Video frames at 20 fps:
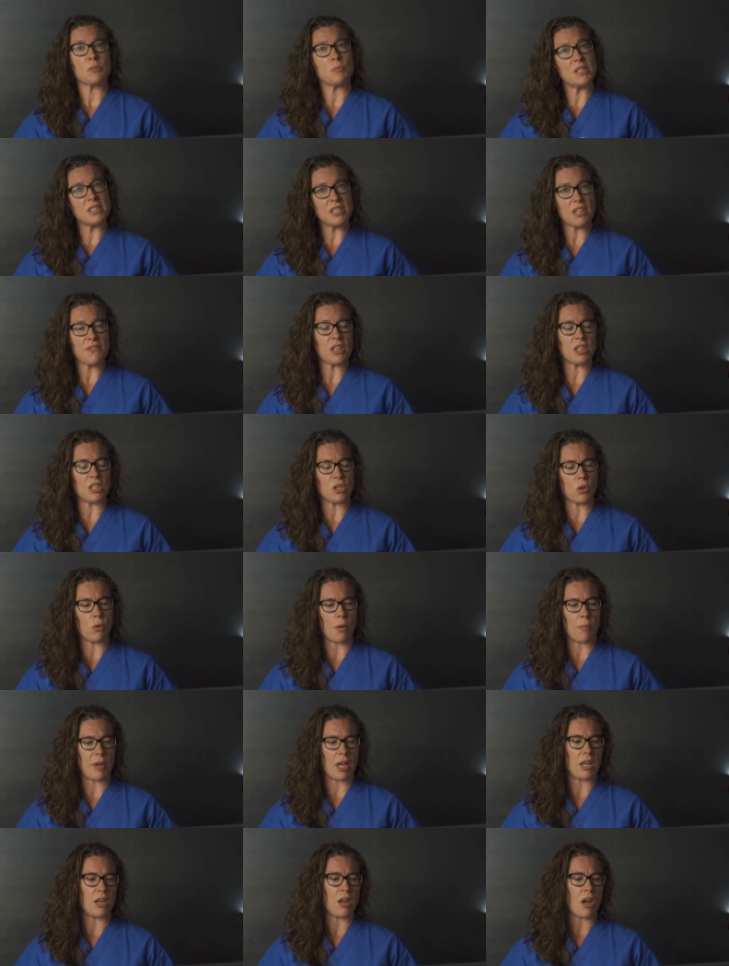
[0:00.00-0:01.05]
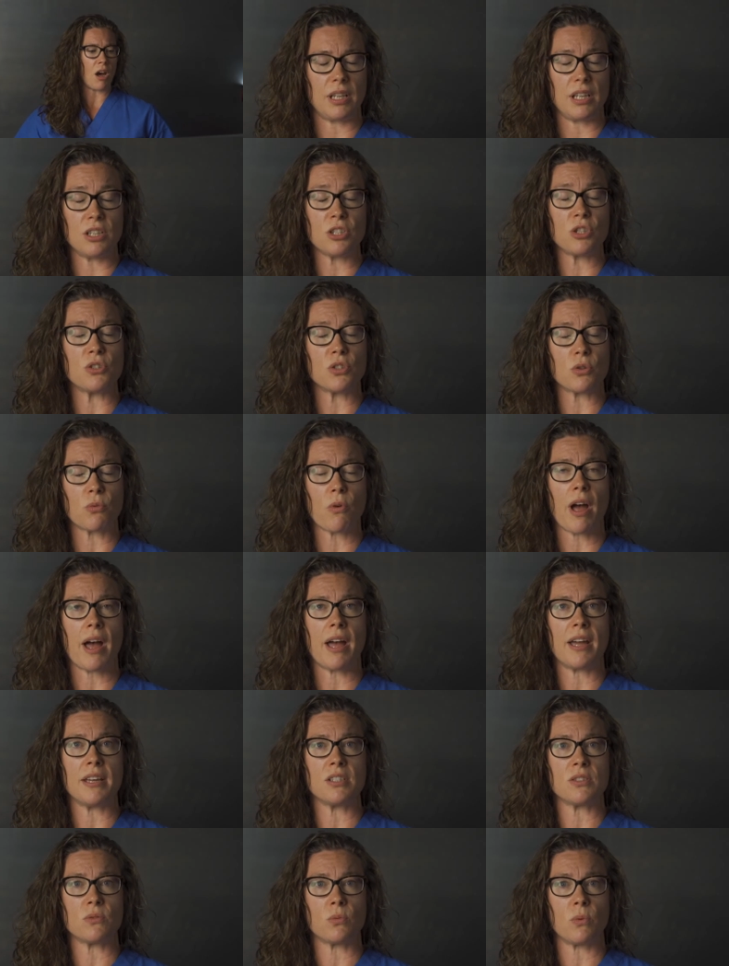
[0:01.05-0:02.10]
Specific to women, issues
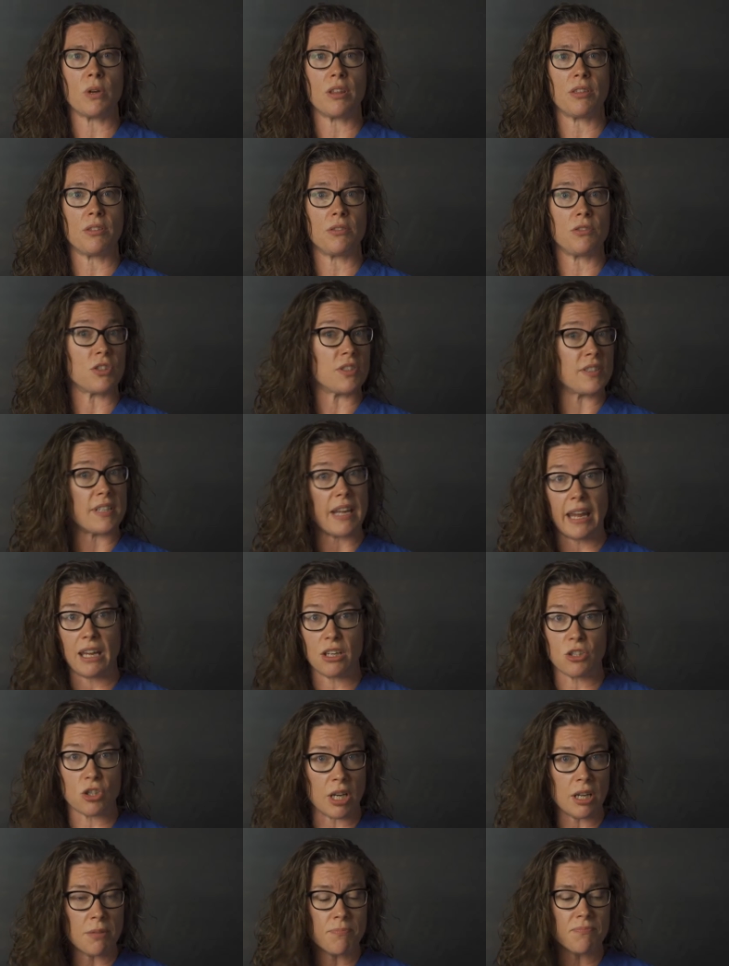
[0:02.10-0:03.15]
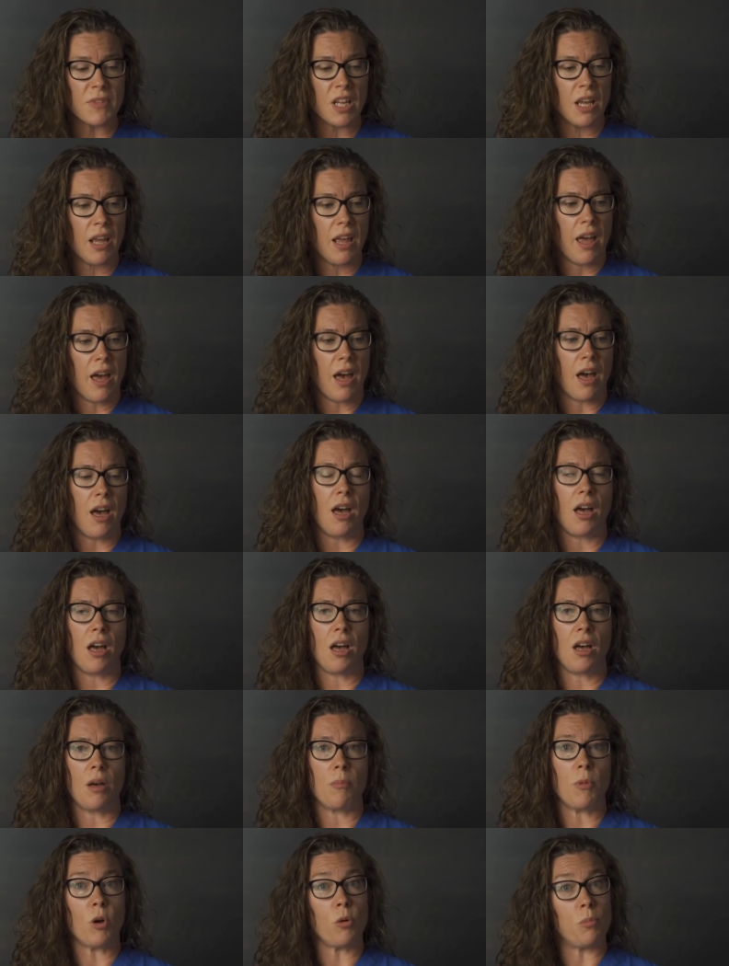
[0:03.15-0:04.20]
arise with just aging, um,